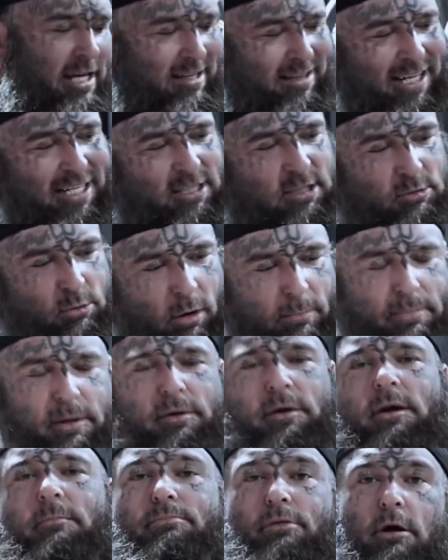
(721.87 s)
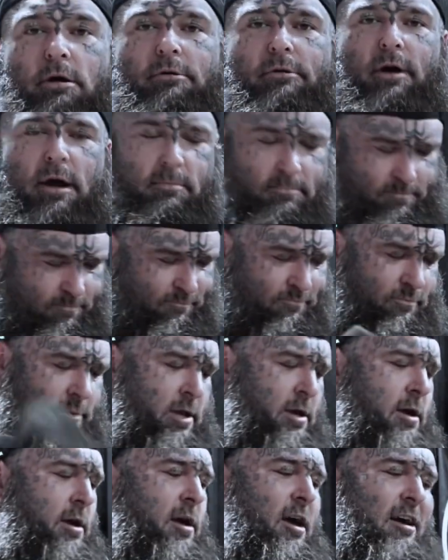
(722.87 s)
elite squat building program,
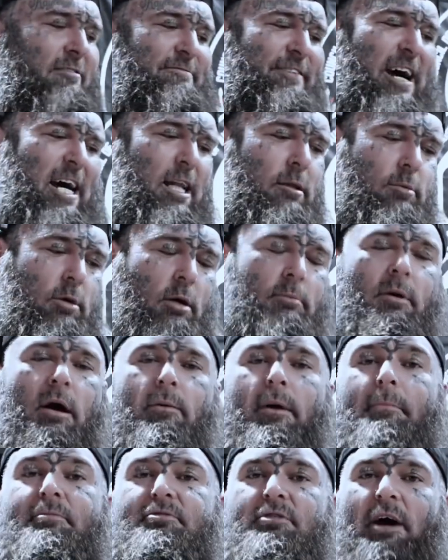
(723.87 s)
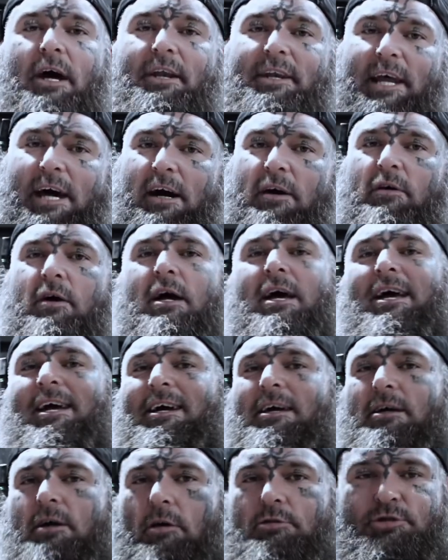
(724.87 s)
available on my website now,
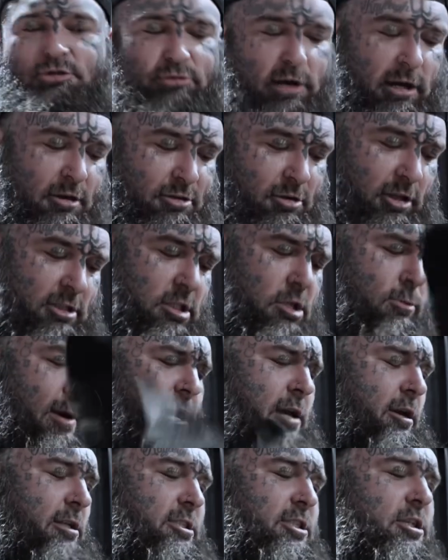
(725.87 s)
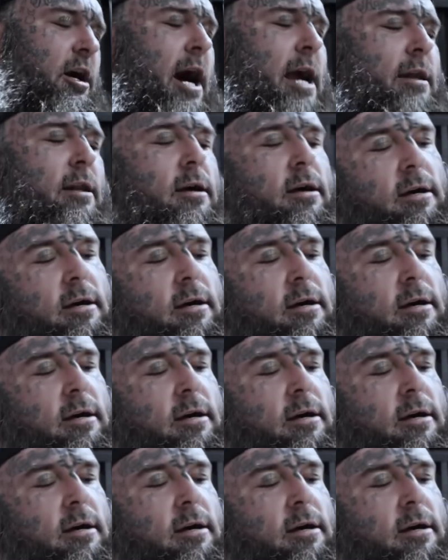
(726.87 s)
cultstrength.square.site,